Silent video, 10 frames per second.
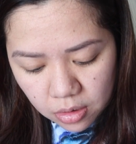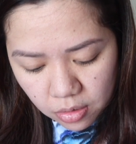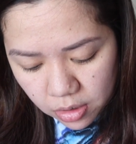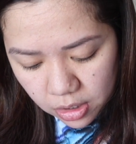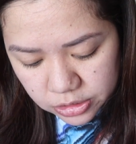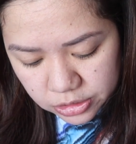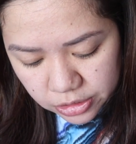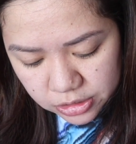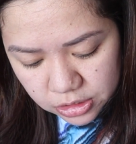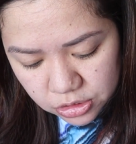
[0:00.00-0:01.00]
Oh gosh,
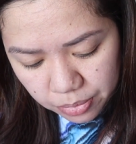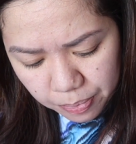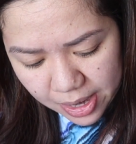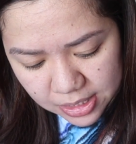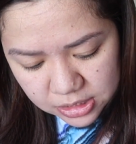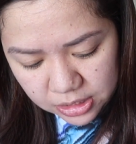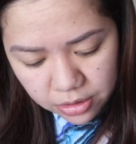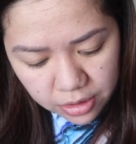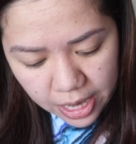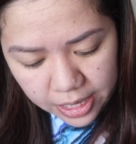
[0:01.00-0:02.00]
there's a surprise
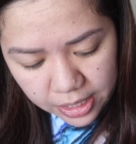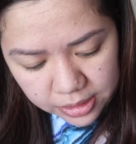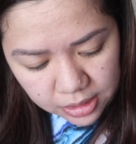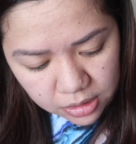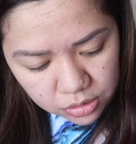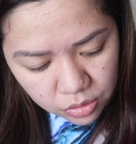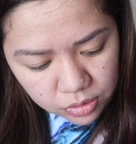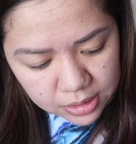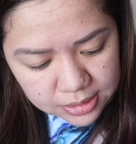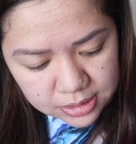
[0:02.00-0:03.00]
here. I didn't
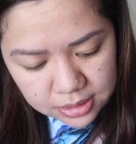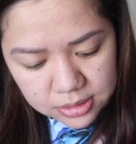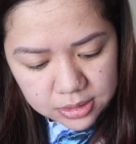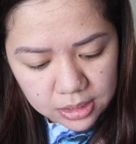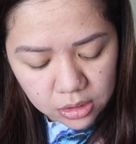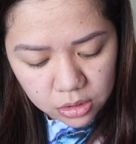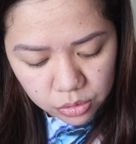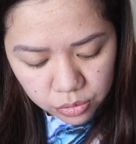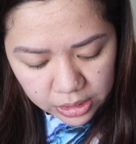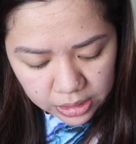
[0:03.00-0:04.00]
know this is
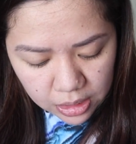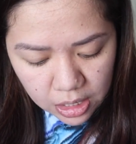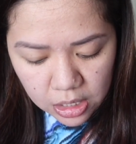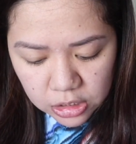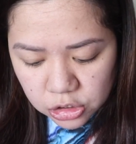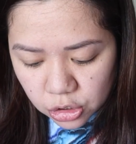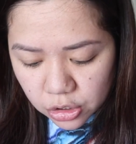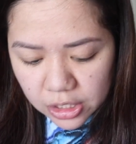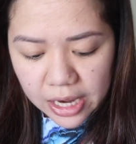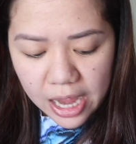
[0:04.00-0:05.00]
included. So
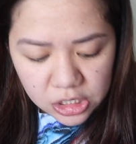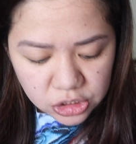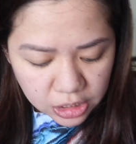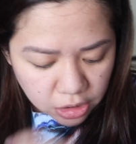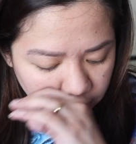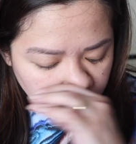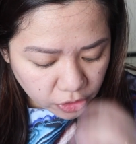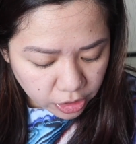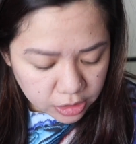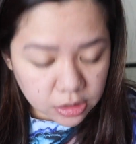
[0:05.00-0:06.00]
you can actually
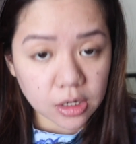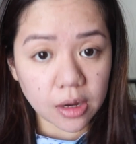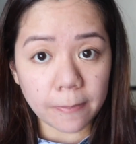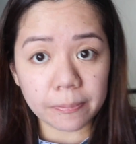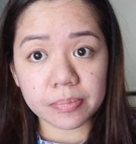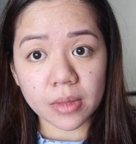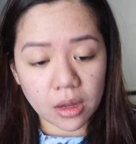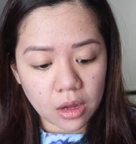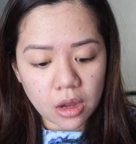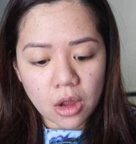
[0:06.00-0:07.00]
convert
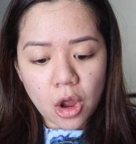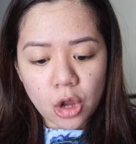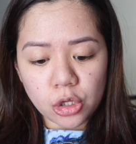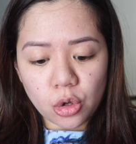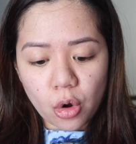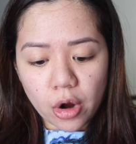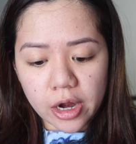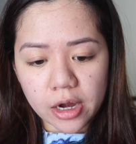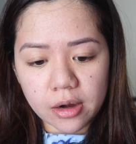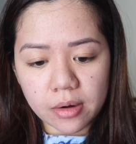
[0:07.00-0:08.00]

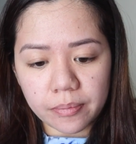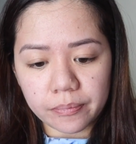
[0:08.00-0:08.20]
your